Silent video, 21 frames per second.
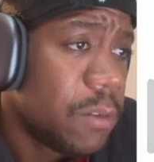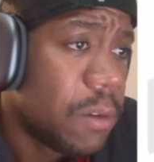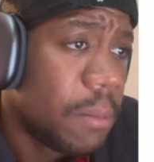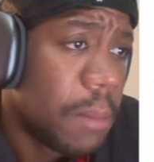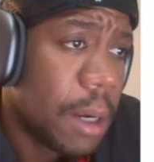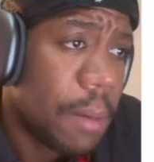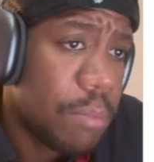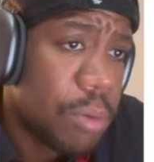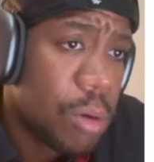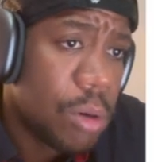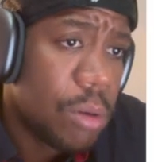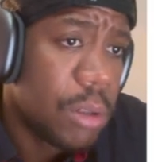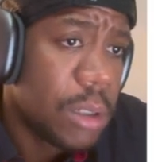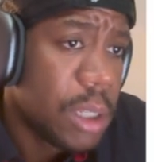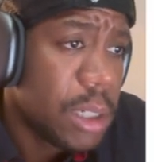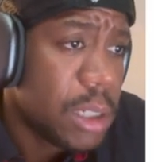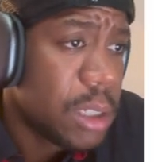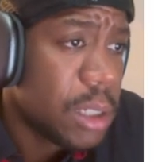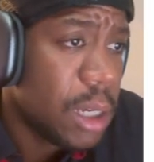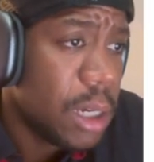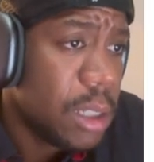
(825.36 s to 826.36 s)
my bro in the
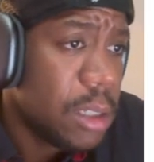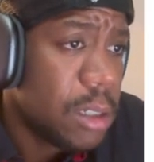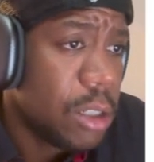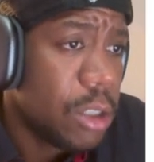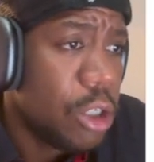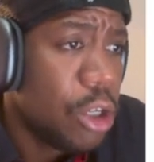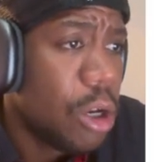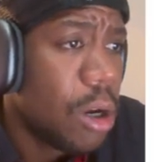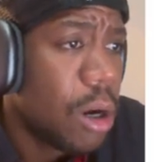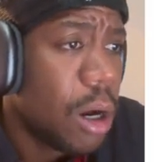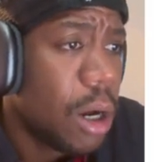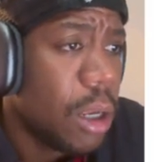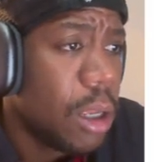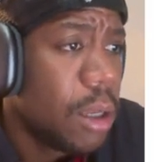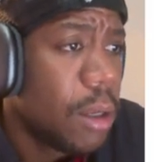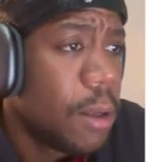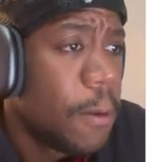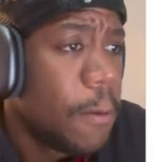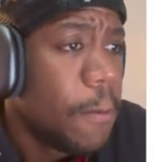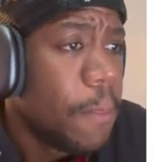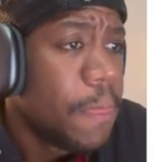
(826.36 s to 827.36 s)
States in New York.
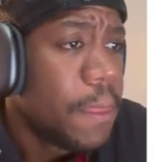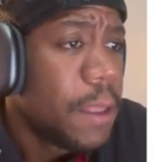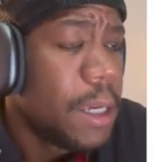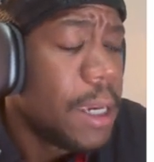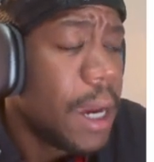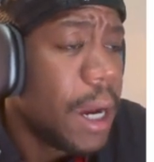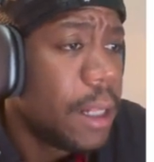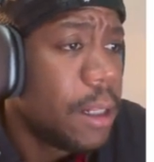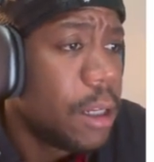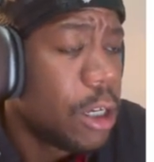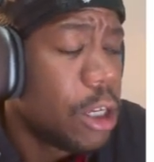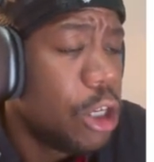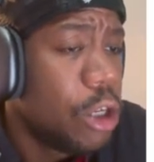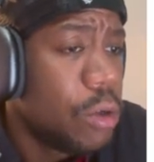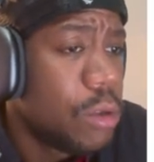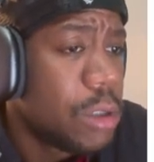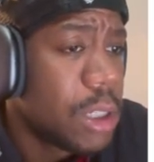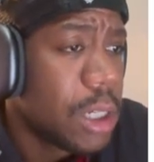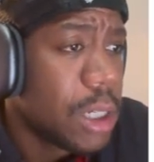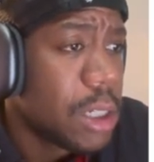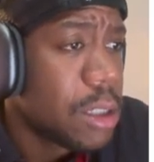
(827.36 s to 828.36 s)
He had a
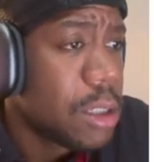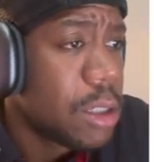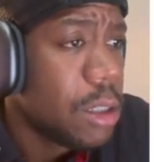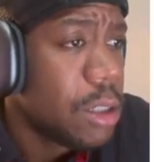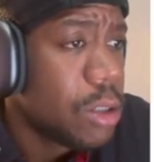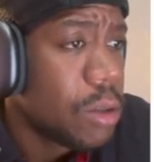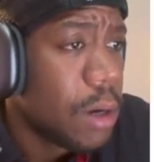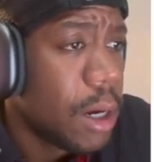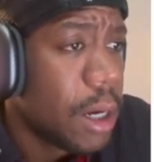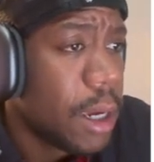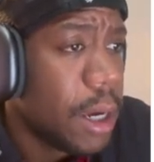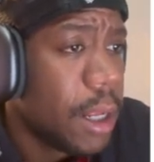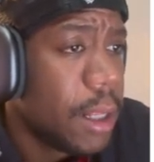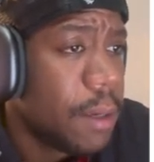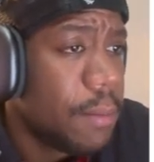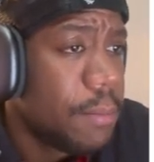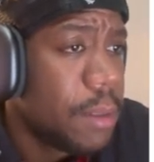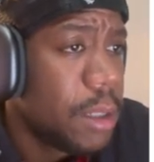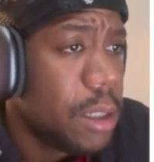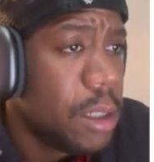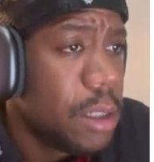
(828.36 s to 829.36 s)
Q60, so I got
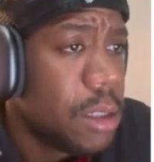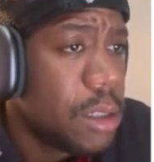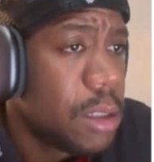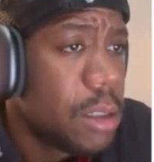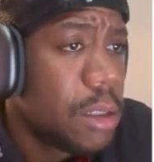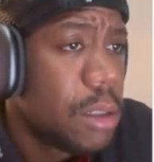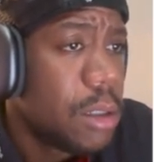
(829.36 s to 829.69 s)
him these.